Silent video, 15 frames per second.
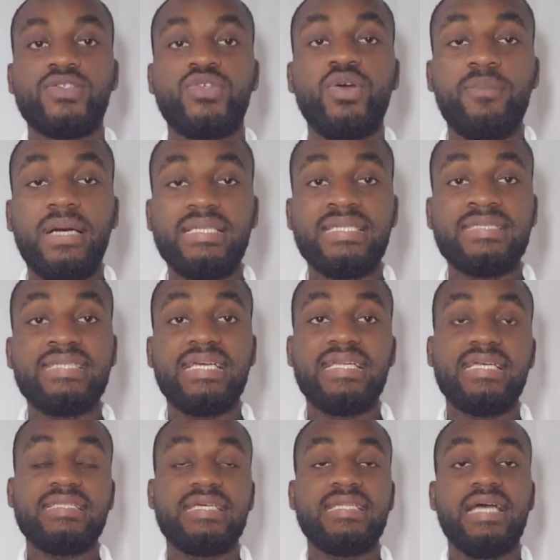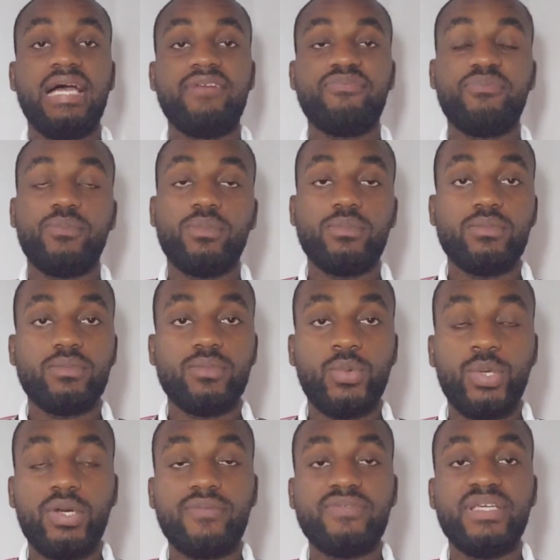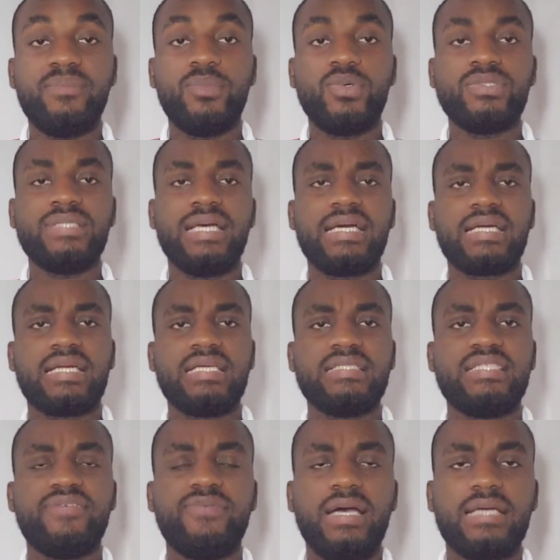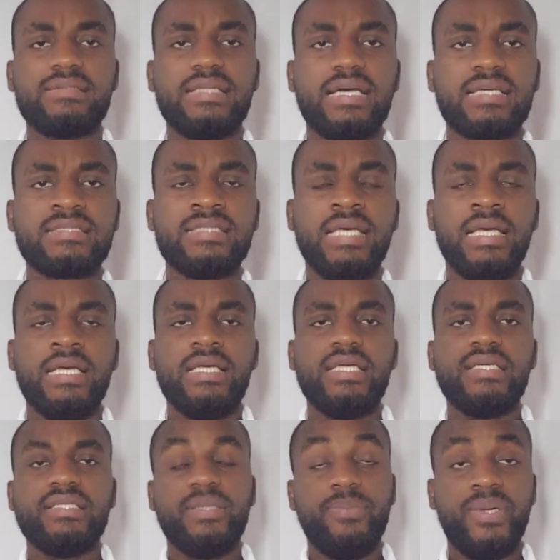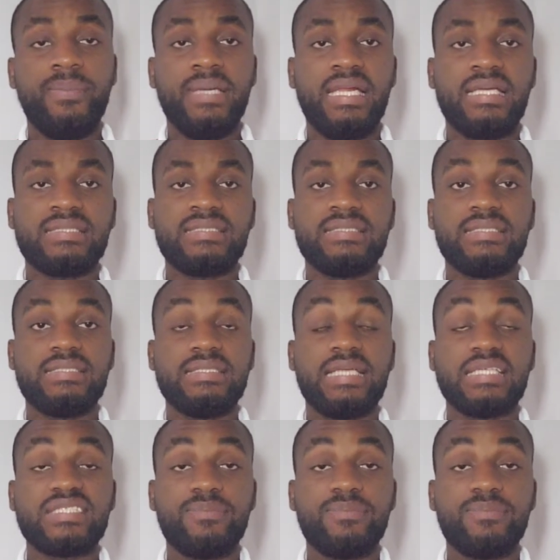So Manchester United have one of the most aggressive attacks in the Premier League this season,